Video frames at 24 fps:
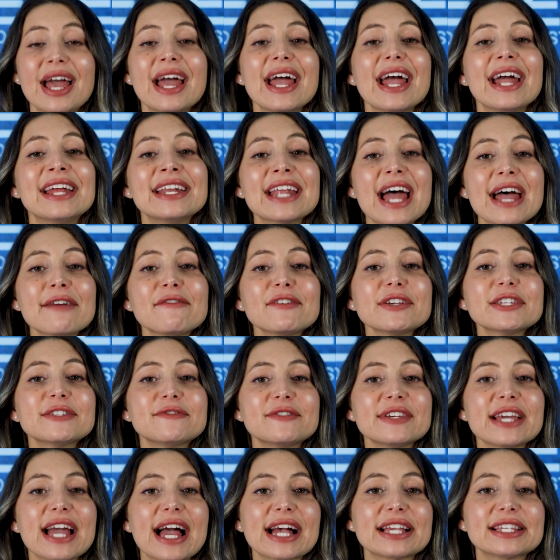An Everest
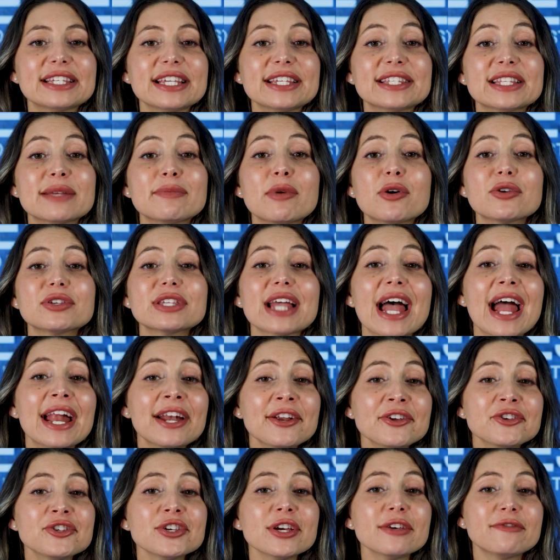VX is the most
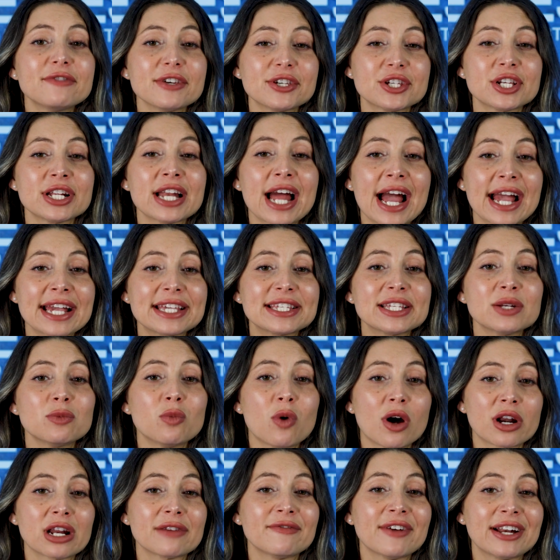energy-efficient ice and
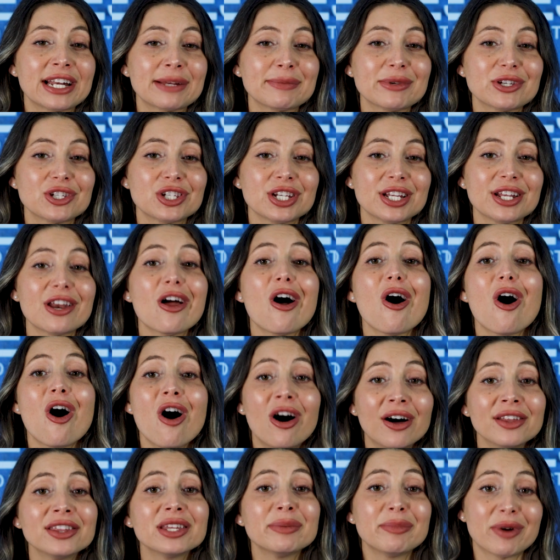water vending machine
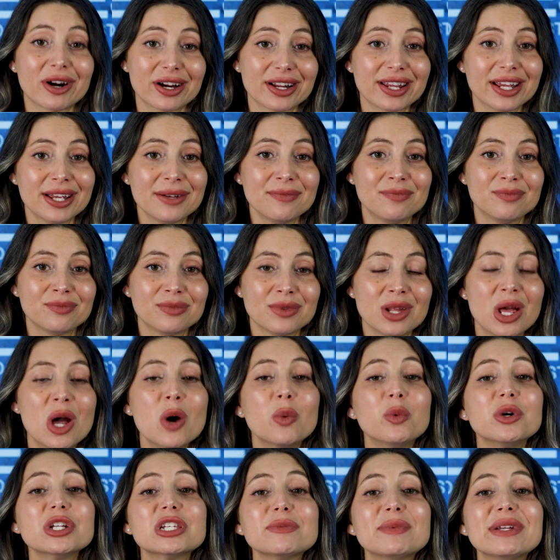on the market,
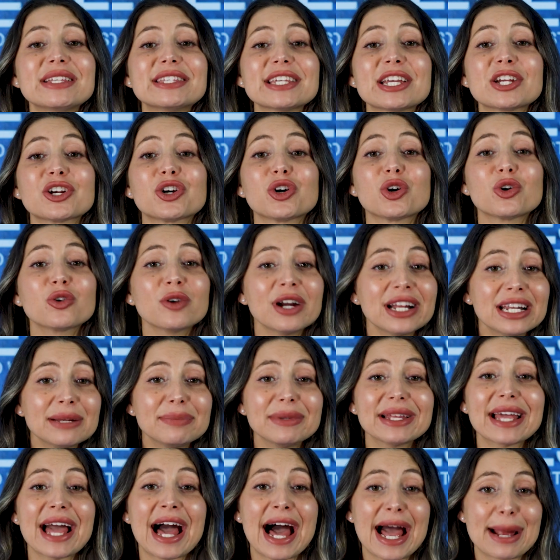which means
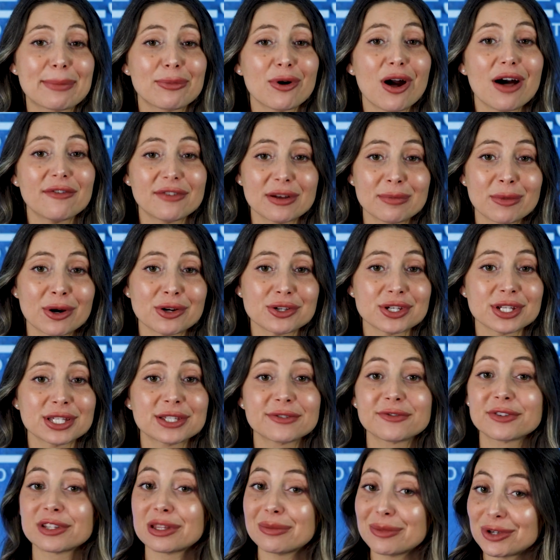incredibly high profit margins
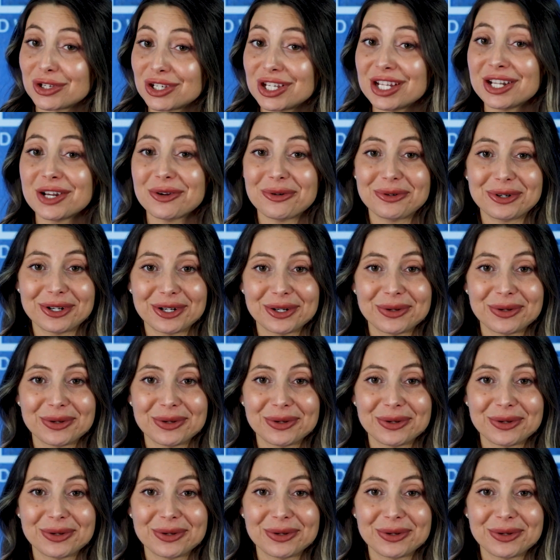for the machine owner.